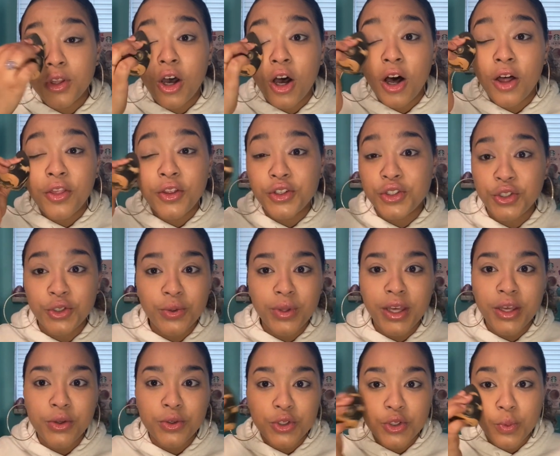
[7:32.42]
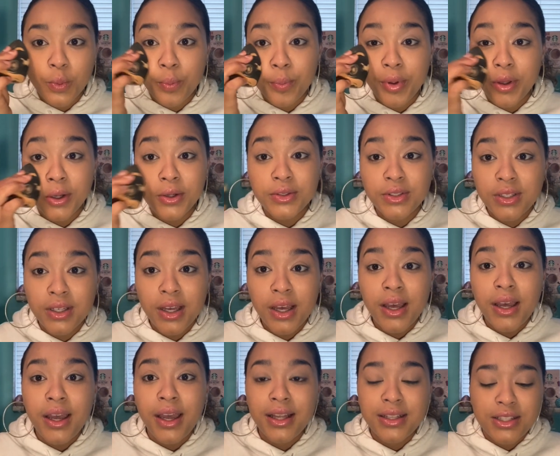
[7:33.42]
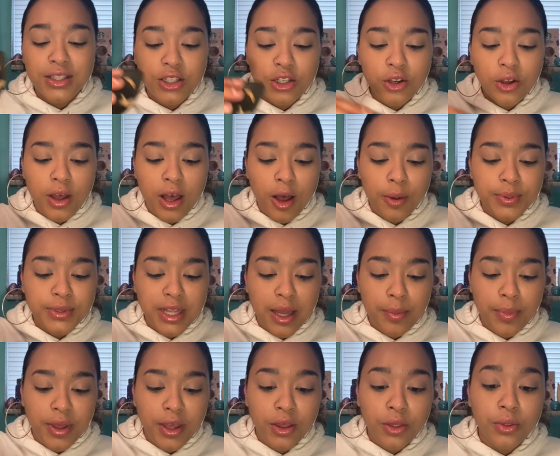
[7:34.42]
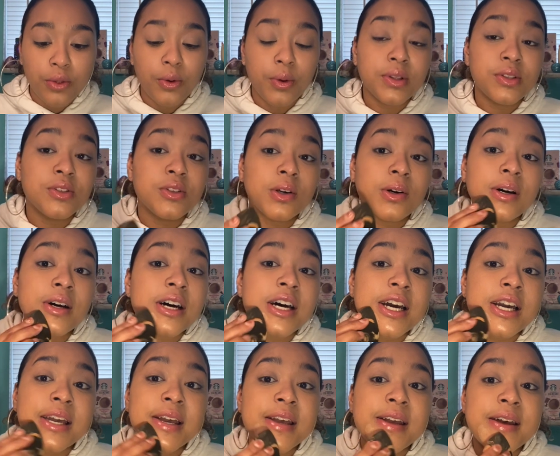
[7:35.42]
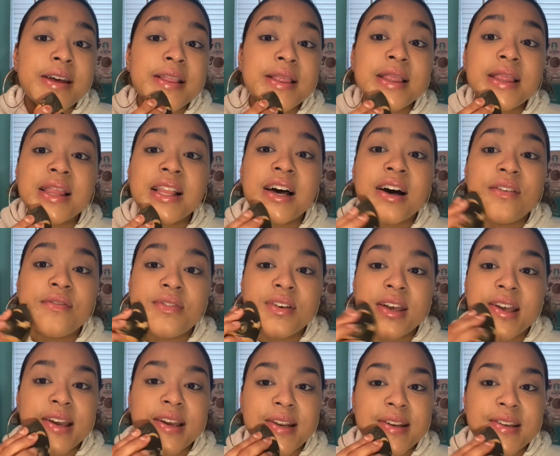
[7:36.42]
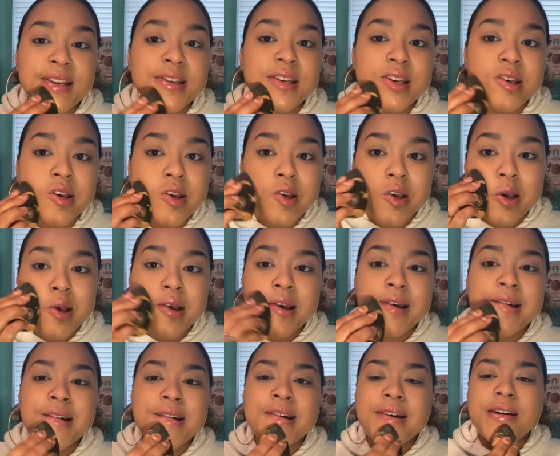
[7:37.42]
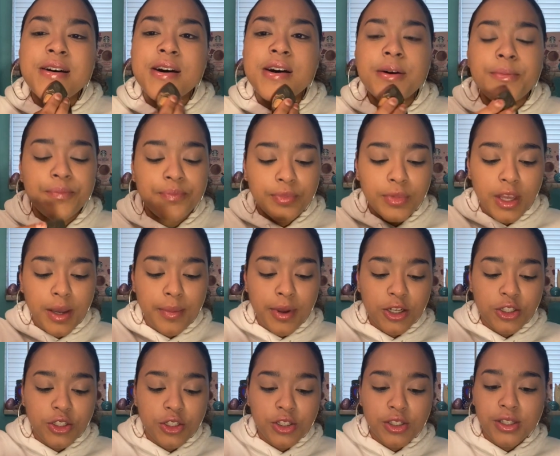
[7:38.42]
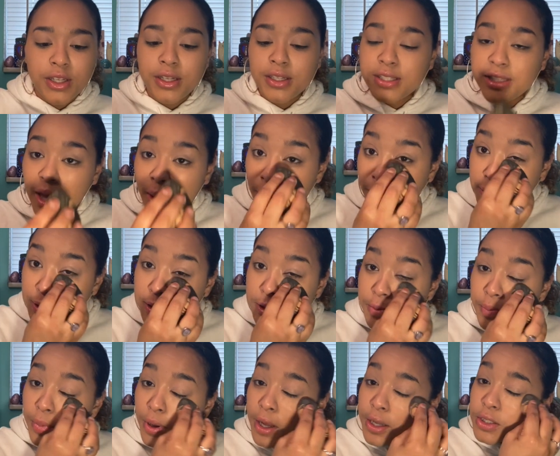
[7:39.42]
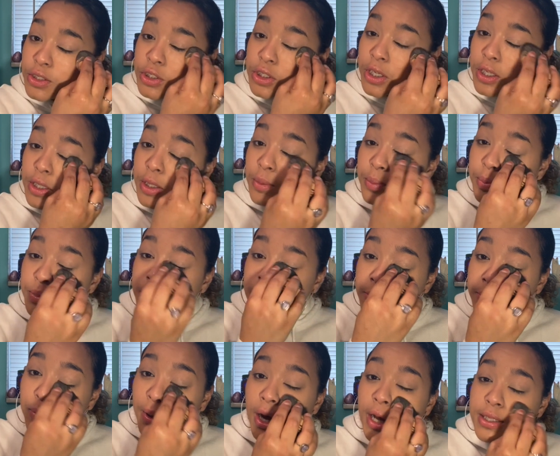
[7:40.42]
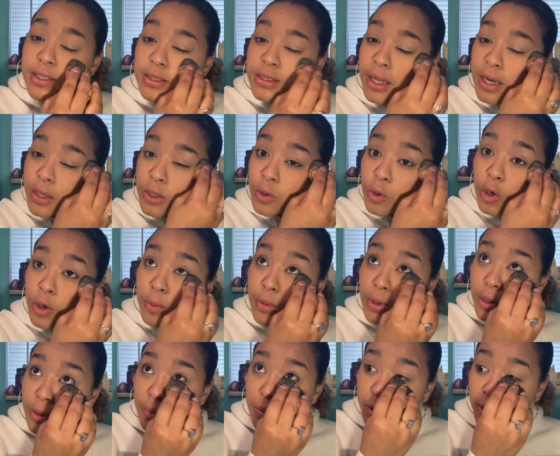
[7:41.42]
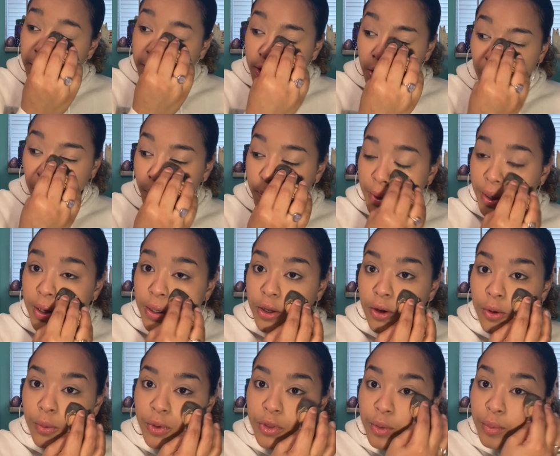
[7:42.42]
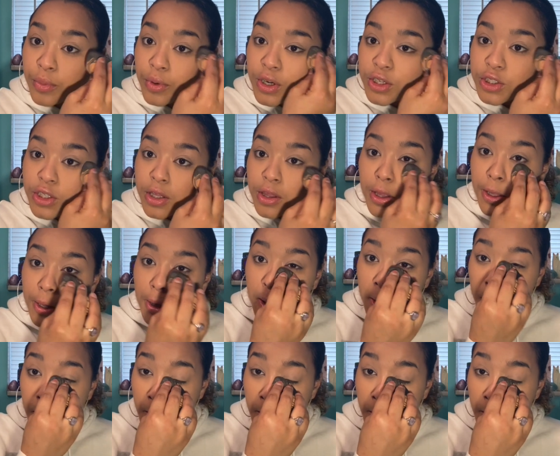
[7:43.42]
all the dew that you just built, it still helps that peek through, and so I love it. I'm actually just gonna set with the sponge in the spots that I normally would, and then we'll probably go in with a brush, I think.